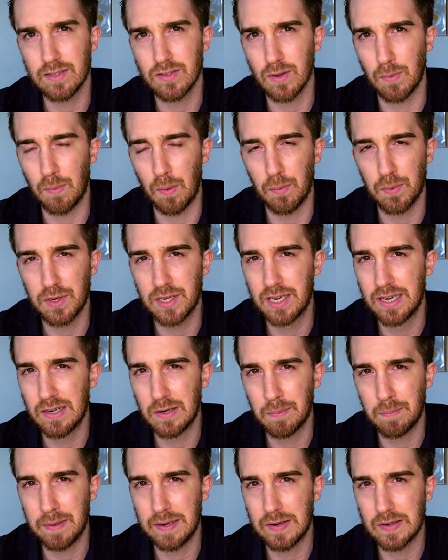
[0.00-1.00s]
someone would
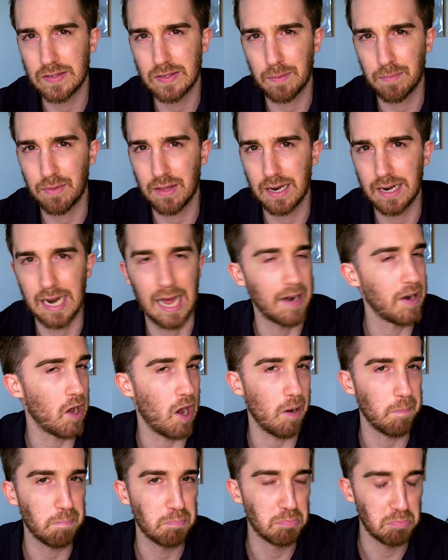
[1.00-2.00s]
kill me or something like that.
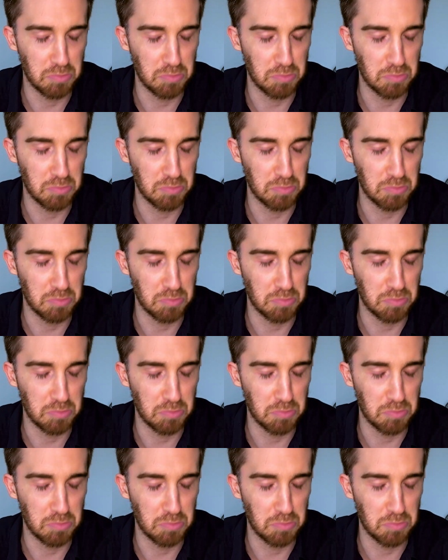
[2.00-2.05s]
No.